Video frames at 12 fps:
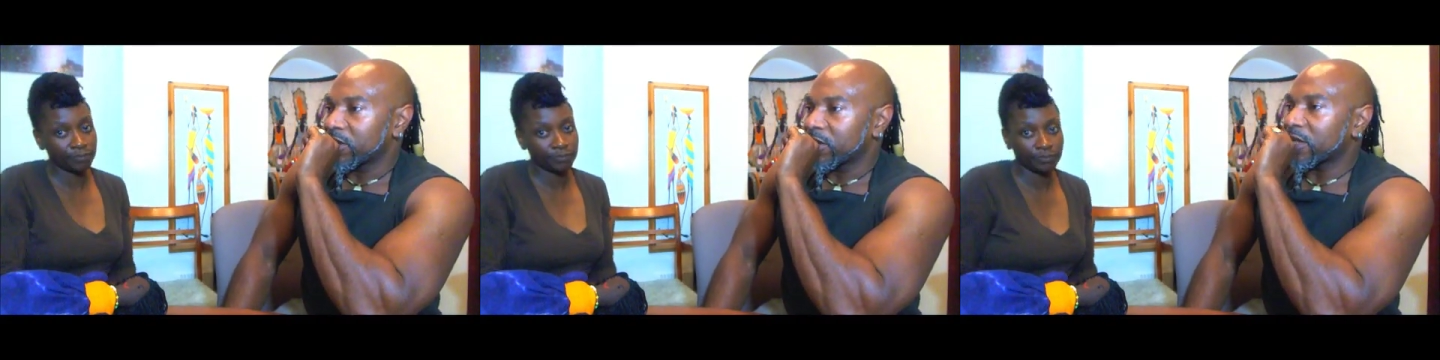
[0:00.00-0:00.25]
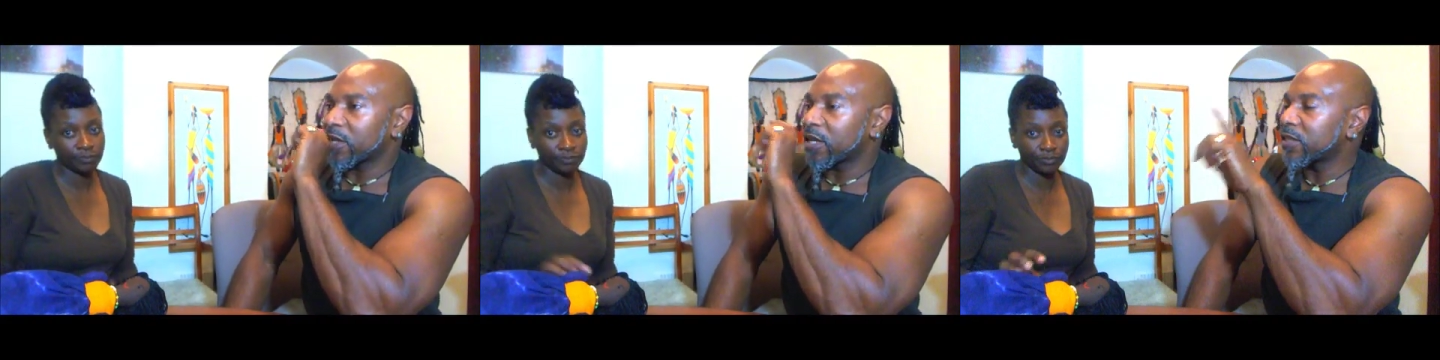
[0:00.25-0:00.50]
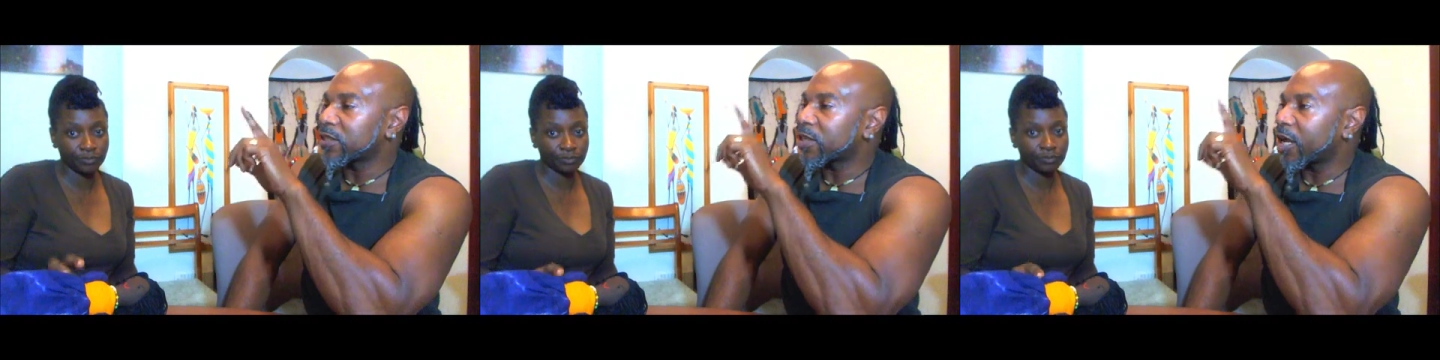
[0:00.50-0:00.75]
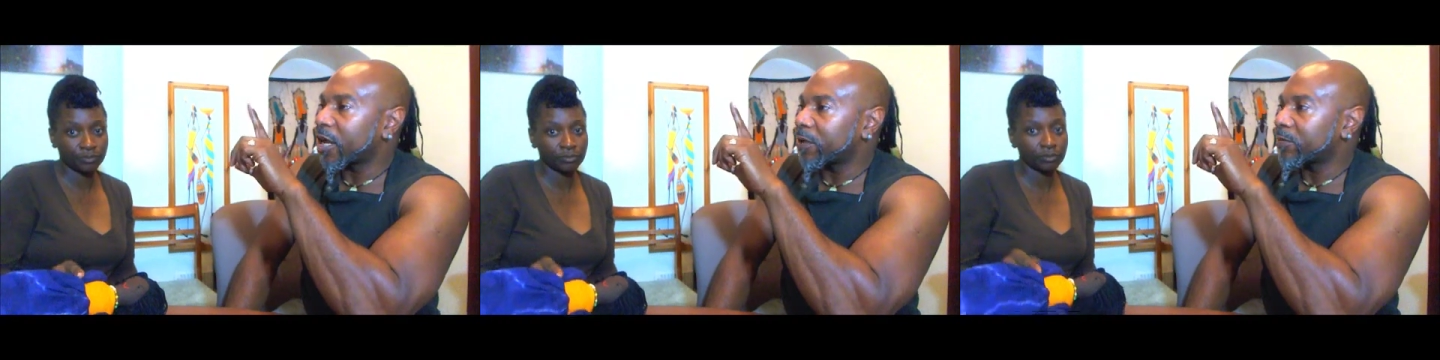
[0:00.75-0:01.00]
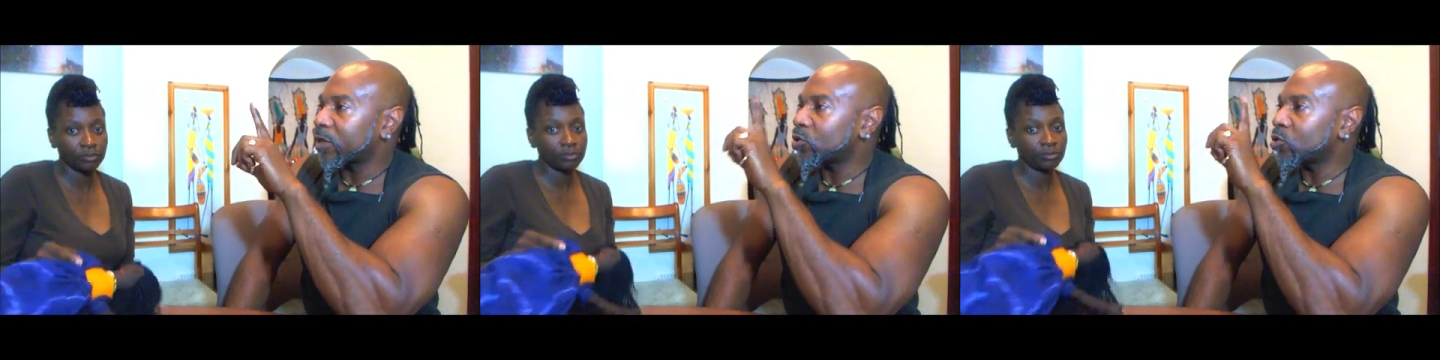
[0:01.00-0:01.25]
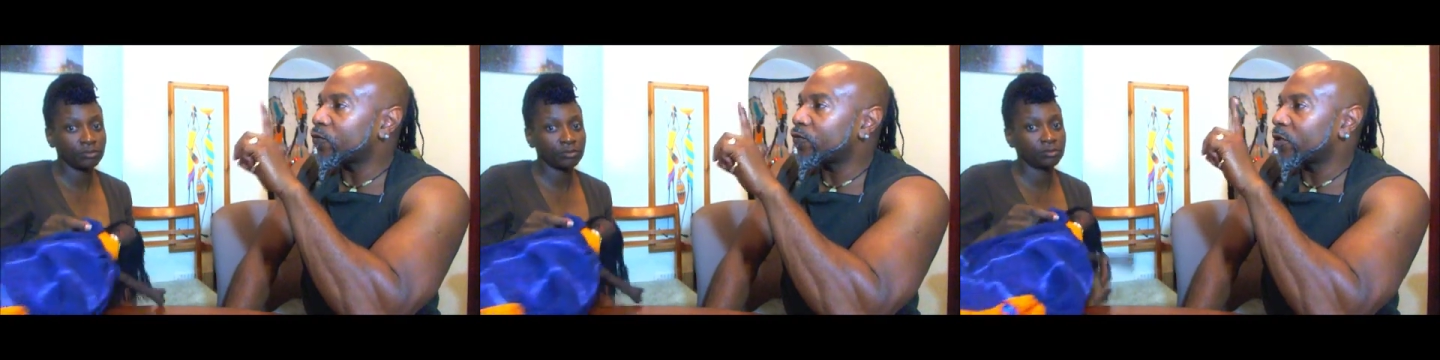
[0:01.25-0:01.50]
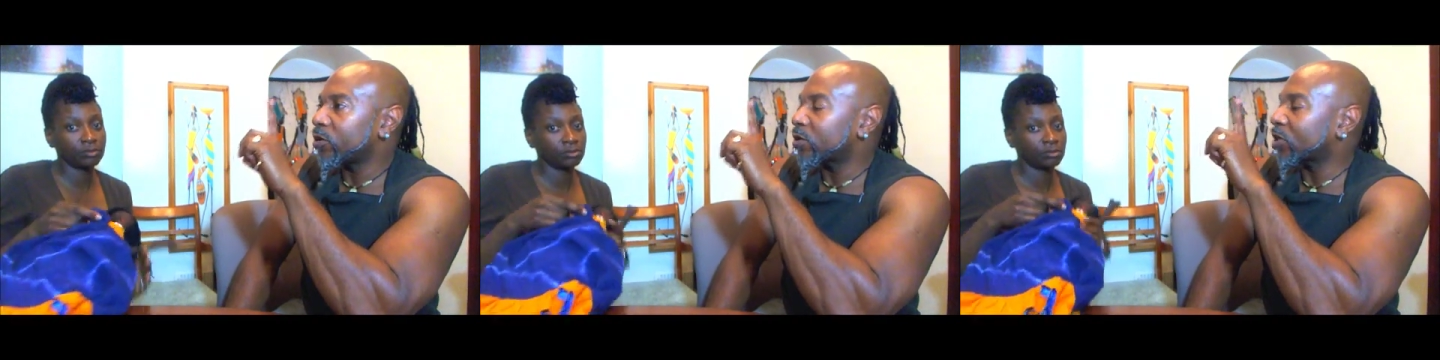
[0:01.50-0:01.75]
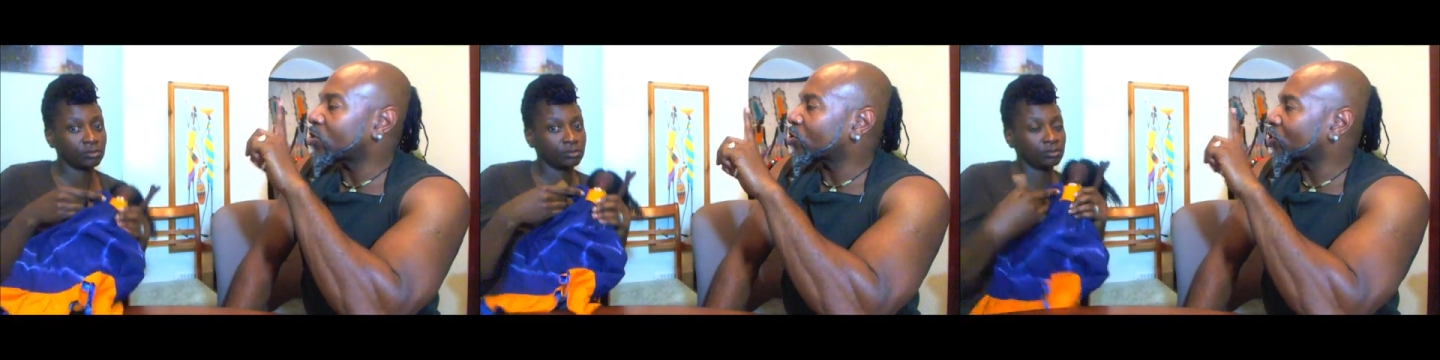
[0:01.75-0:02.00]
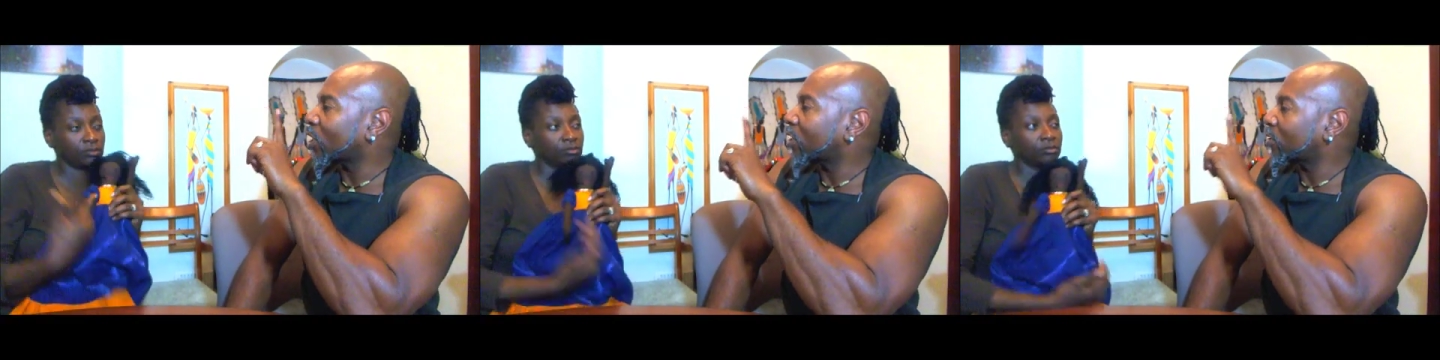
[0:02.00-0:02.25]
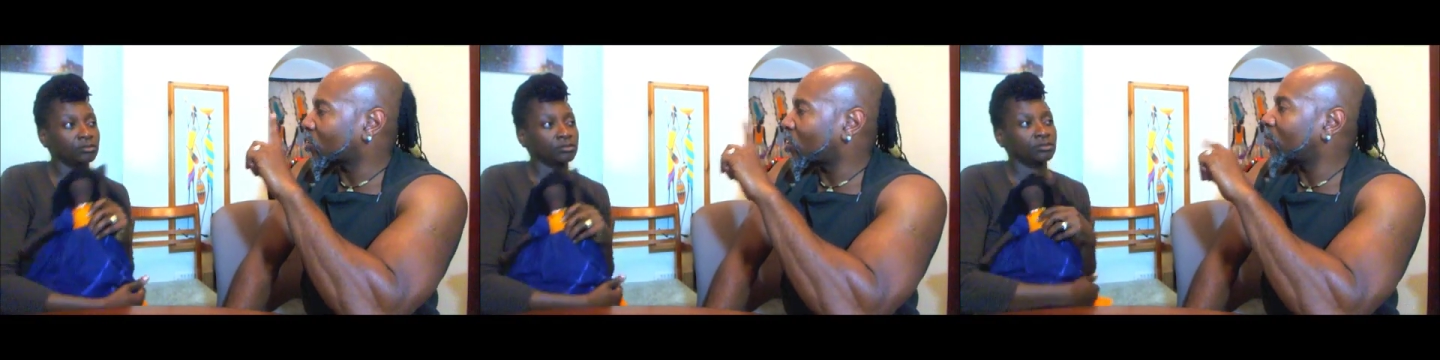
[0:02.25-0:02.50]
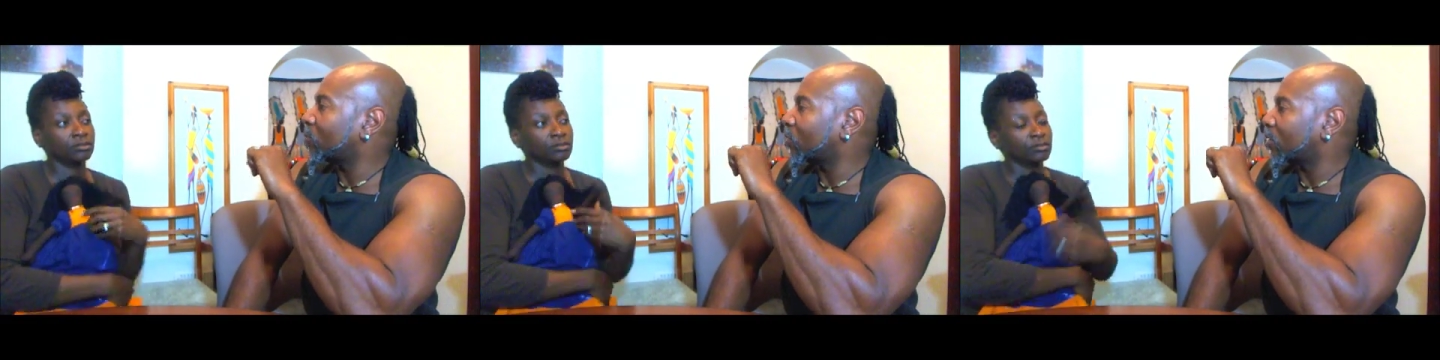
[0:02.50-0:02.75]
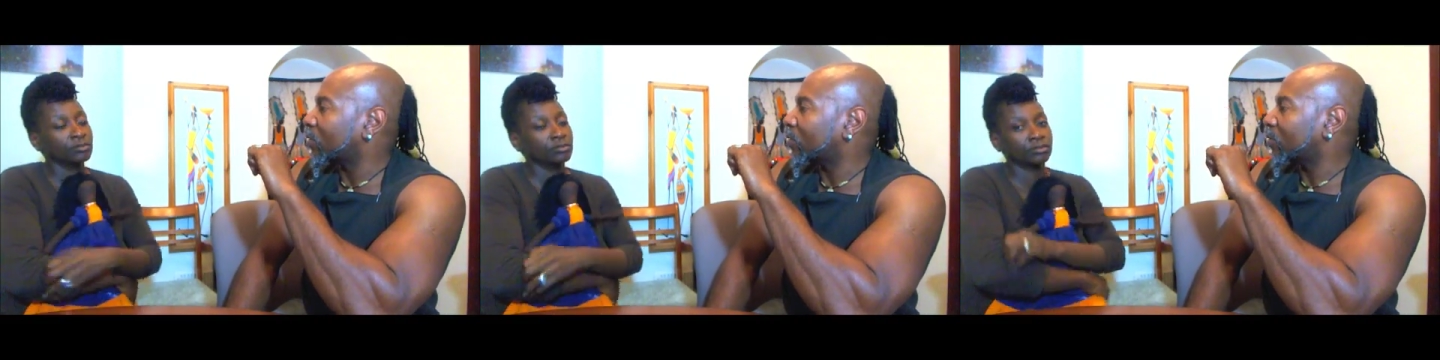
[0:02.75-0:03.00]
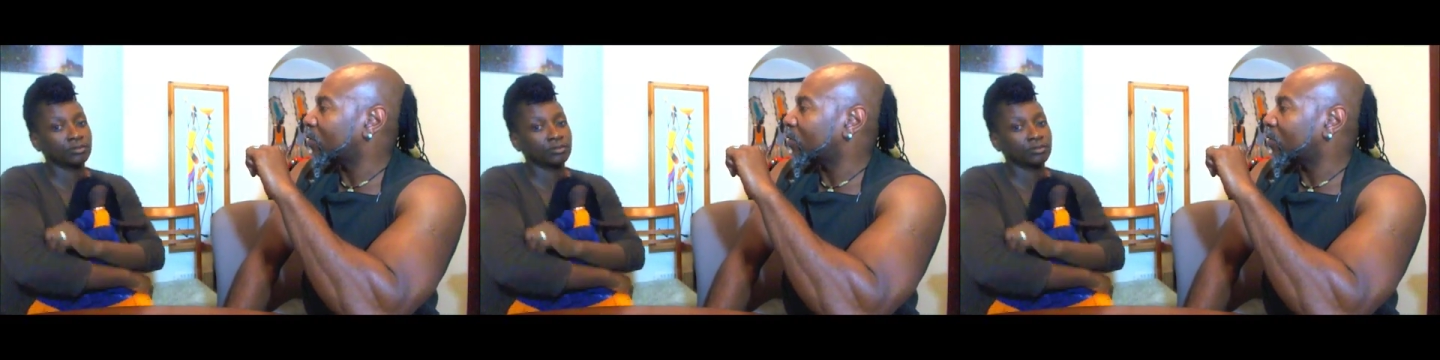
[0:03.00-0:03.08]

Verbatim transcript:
Speaker 1: that any time that you feel that your child is competent,